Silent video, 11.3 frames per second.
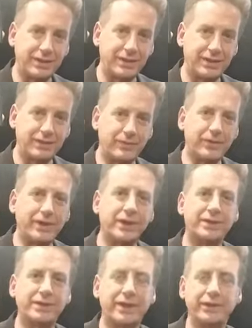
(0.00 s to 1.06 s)
We're going to
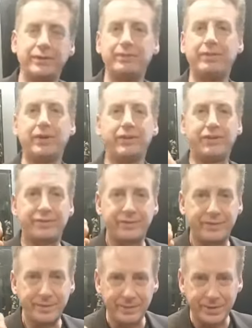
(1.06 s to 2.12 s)
send you both the free
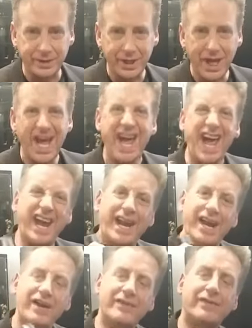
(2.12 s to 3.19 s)
book and
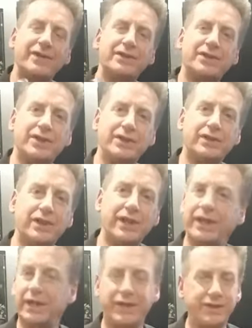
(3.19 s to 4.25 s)
every single link. And
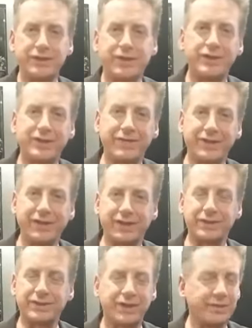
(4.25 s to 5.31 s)
these aren't JV links, I
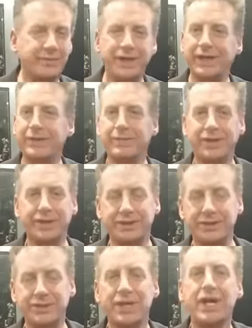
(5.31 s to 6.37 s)
don't make any money on this.
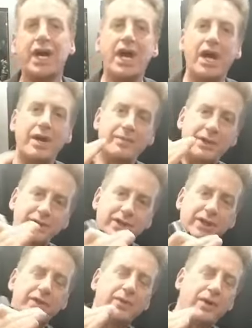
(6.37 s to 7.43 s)
I'm going to send you
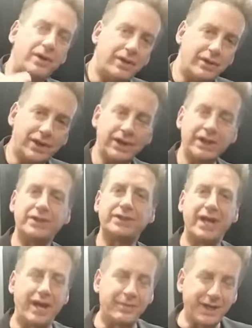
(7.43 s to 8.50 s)
all the links and
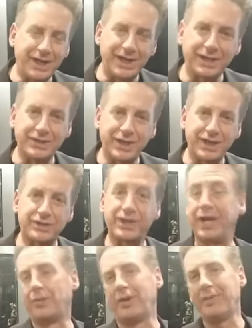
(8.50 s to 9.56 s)
my contacts, and one
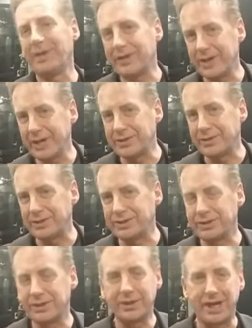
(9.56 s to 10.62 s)
of my graduates
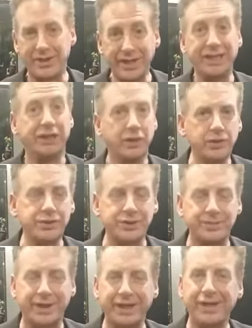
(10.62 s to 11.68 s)
I think he loses money,
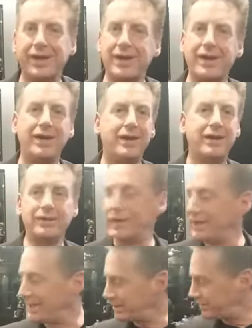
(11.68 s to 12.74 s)
who can
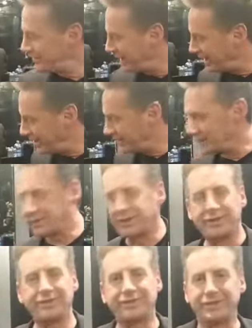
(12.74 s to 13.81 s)
get you any of this stuff
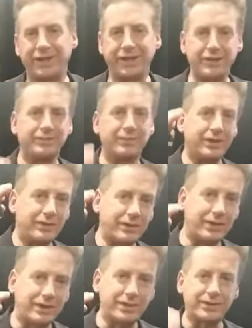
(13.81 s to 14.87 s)
at either below
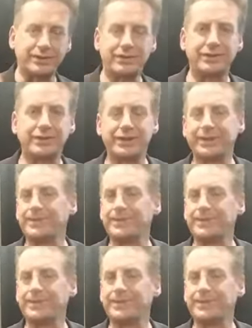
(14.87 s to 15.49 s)
cost or wholesale.